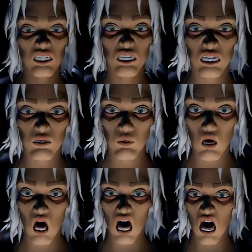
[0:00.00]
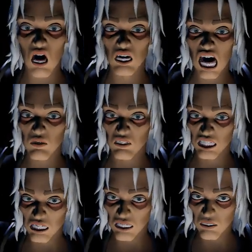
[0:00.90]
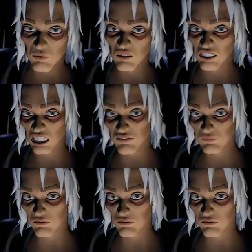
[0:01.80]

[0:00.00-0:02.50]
out. Worn out. You sleep.